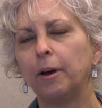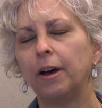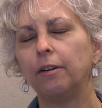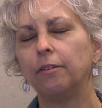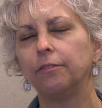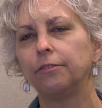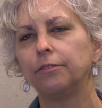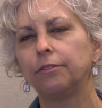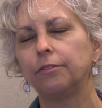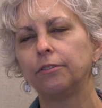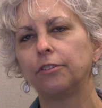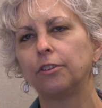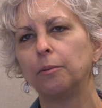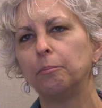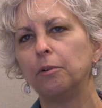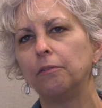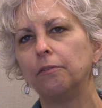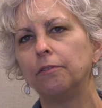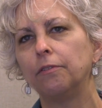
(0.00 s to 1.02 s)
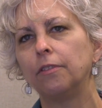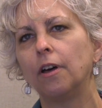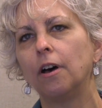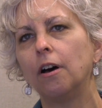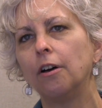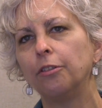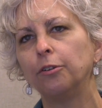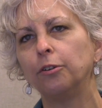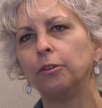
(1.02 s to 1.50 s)
about some of the
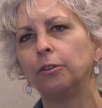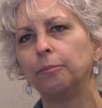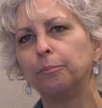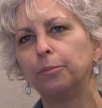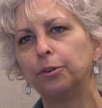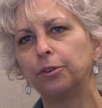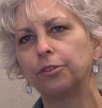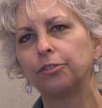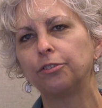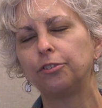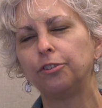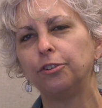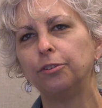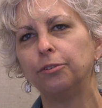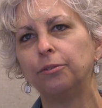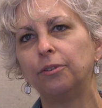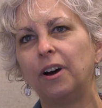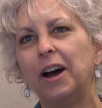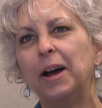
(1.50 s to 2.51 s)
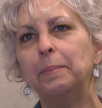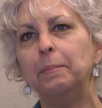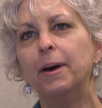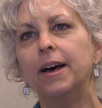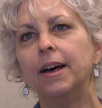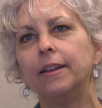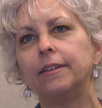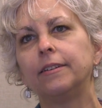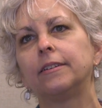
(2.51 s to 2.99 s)
other books too, I
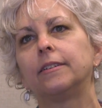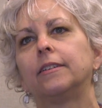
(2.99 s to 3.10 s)
bet.